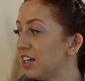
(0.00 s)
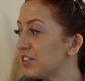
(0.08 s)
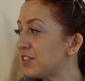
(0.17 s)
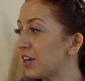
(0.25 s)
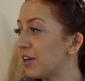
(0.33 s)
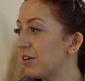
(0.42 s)

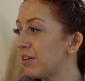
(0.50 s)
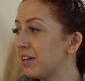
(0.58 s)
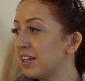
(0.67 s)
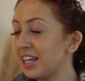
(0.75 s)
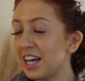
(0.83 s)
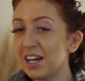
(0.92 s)
So
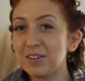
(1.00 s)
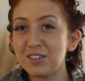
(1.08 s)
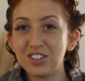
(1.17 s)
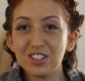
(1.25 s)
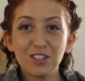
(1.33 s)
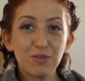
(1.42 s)
yeah,
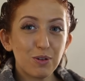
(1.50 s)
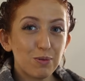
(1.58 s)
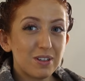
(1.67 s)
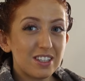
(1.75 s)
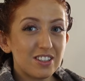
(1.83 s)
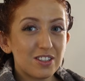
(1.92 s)
just a few
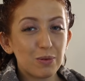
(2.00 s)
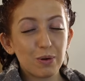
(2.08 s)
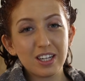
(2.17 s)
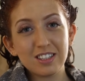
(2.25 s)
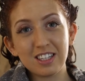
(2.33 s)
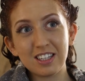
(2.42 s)
minutes to
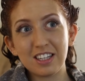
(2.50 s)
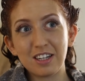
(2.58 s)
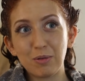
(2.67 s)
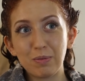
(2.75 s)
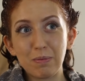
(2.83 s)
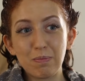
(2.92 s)
wait and then
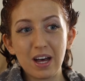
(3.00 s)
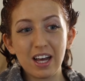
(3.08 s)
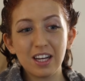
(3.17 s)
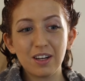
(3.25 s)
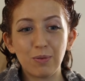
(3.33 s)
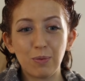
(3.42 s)
I'll be
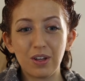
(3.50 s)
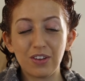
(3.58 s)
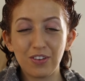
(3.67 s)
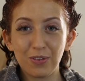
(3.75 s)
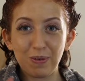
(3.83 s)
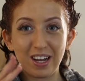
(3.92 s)
back
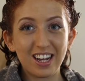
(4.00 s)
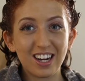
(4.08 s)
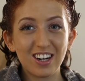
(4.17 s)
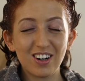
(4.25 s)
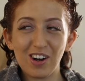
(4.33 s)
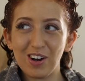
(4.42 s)
with my
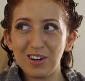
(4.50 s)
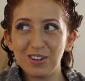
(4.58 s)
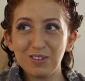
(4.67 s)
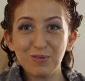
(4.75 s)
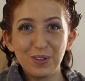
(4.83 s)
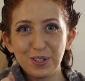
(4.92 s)
hair
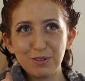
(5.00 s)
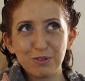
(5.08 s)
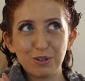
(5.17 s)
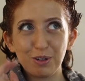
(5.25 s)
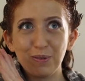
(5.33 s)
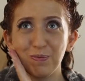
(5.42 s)
all
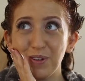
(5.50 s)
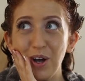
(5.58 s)
beautiful.